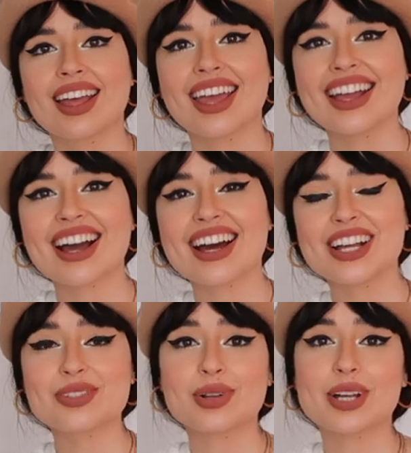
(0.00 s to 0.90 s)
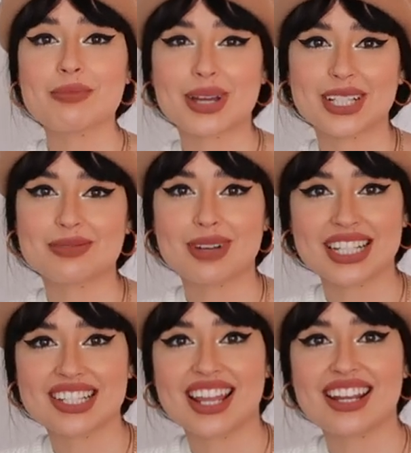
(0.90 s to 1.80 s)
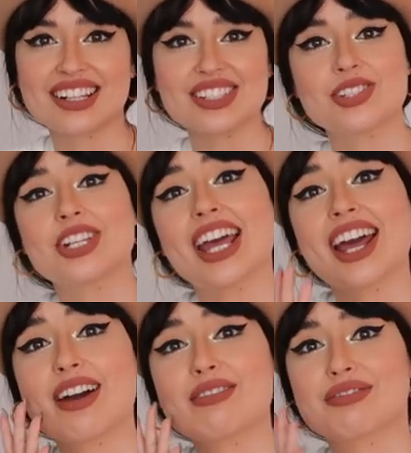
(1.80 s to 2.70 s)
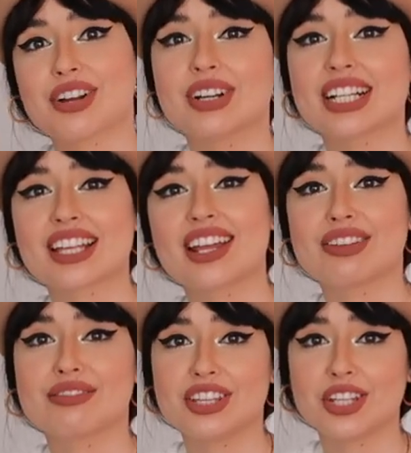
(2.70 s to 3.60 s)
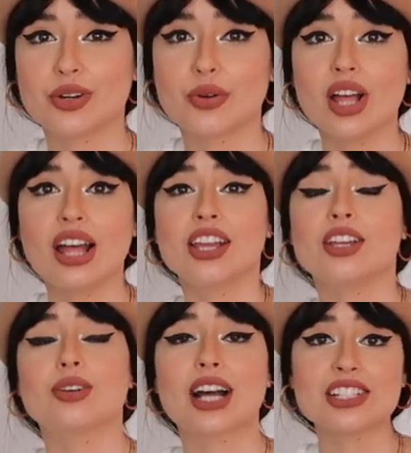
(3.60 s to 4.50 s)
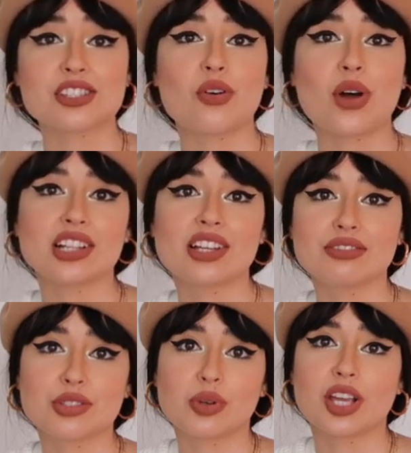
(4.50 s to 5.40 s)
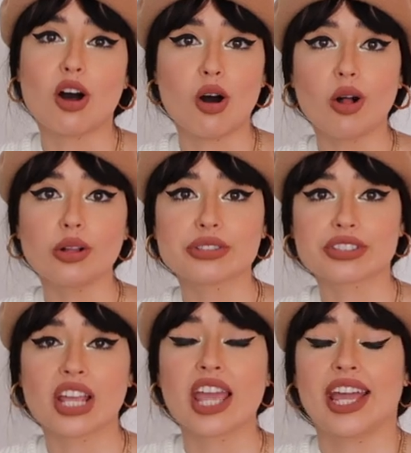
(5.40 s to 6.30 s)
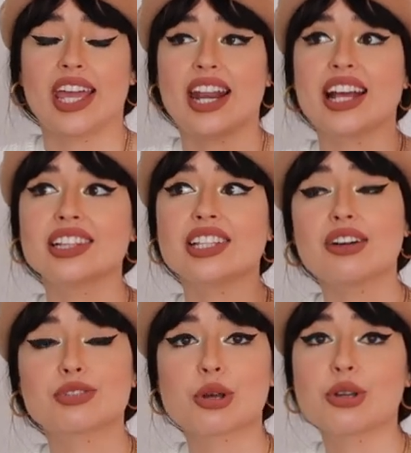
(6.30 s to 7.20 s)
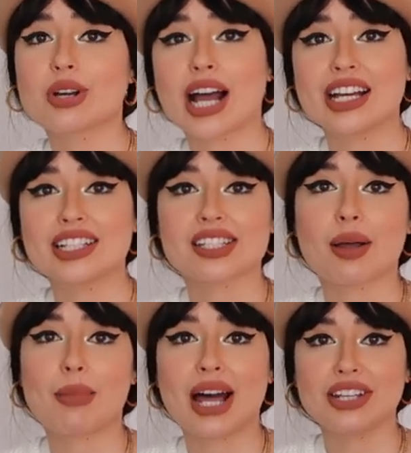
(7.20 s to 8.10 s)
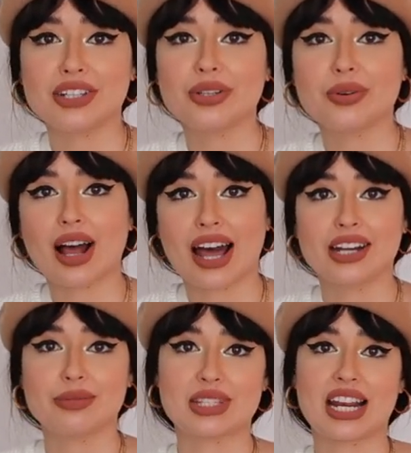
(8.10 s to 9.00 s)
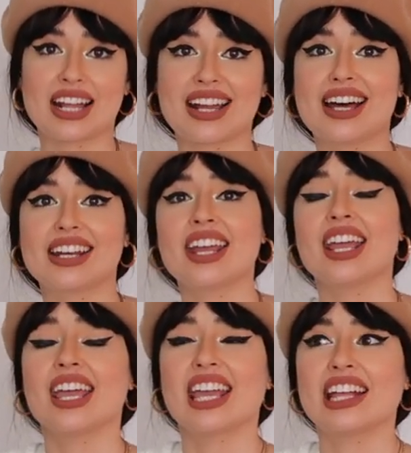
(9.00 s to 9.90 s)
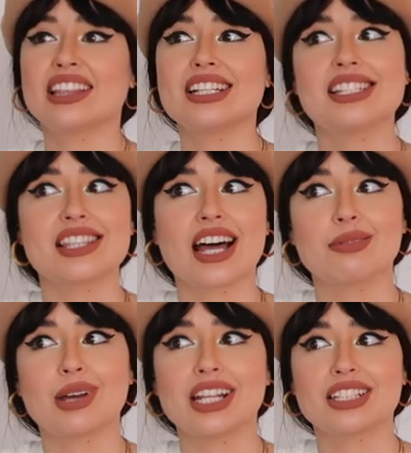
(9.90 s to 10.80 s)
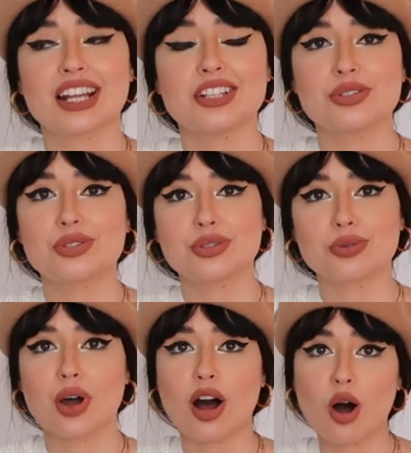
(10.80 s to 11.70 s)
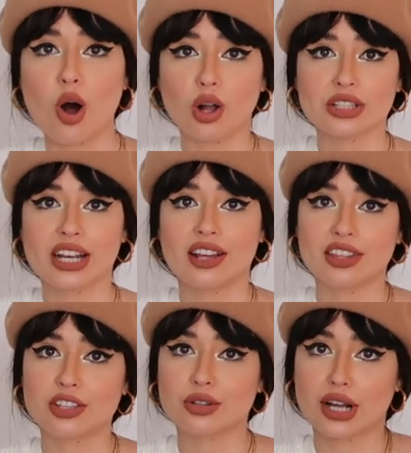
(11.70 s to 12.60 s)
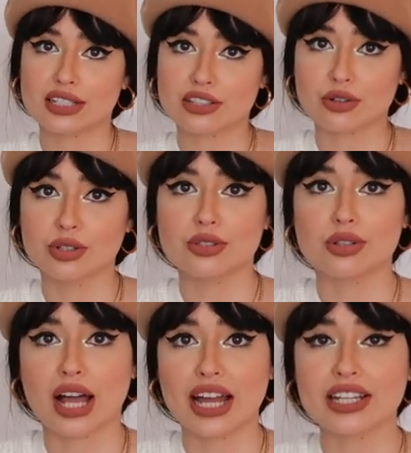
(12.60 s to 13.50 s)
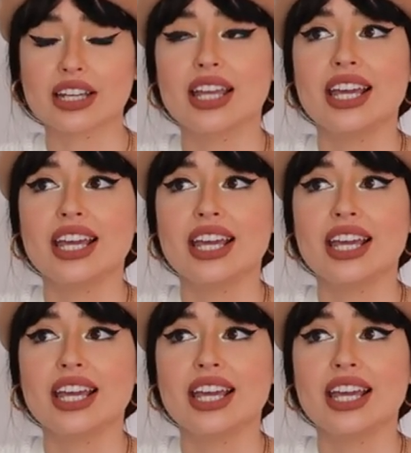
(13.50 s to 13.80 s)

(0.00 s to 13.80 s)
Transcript: Hey guys, welcome back to my channel. Today I have a very exciting video. You guys know I love doing hauls and I love showing you guys my new items that I got. And this time I decided to do a haul that I think you guys are going to like.